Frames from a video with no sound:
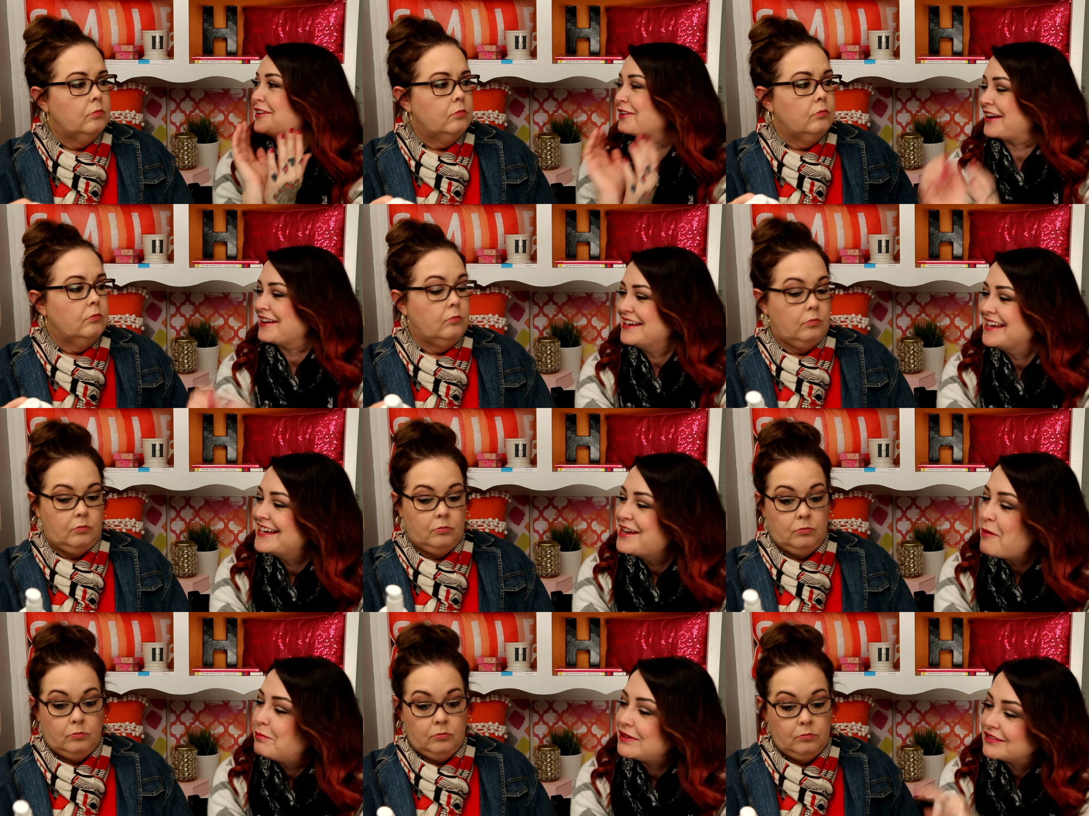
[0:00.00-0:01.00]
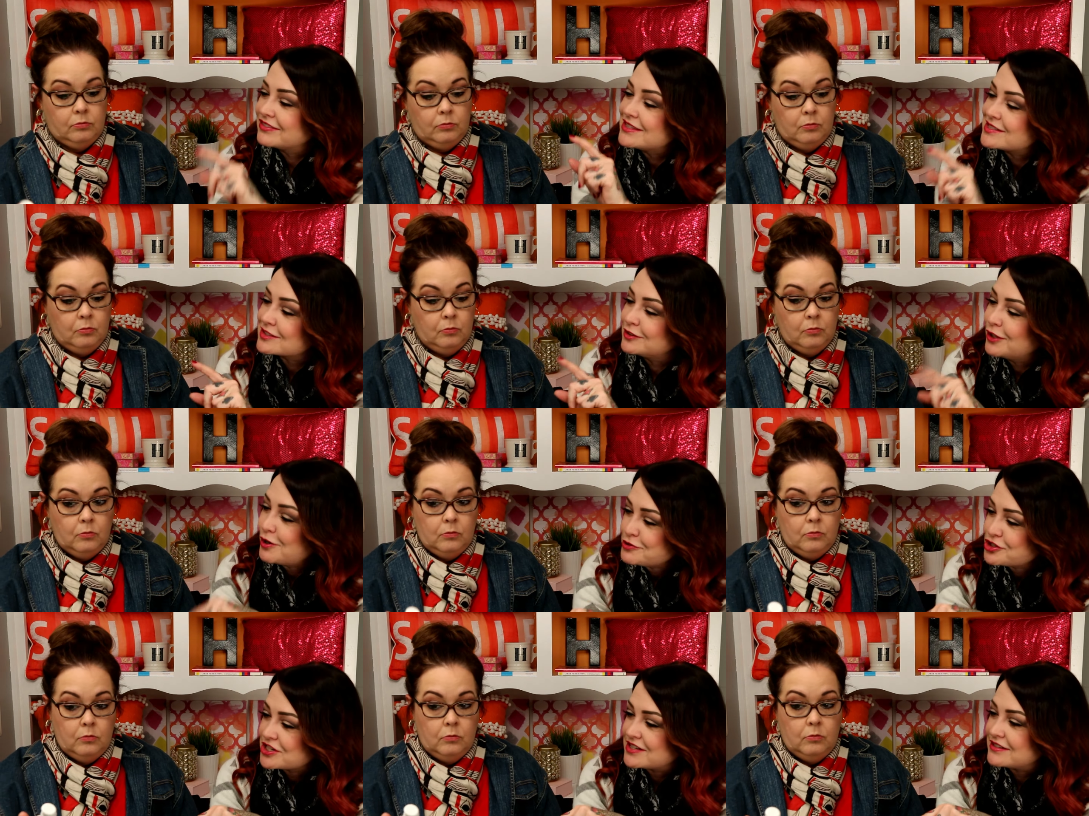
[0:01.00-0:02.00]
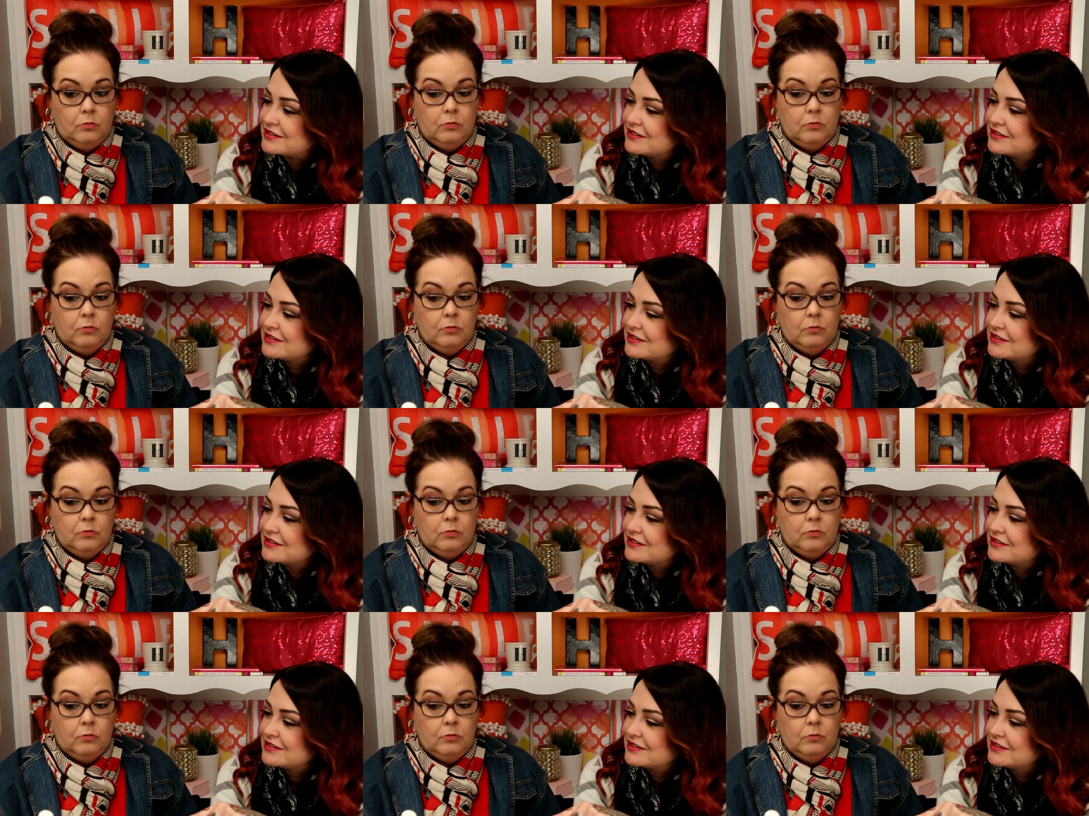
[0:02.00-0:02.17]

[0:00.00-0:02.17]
Speaker 1: Okay. But this lotion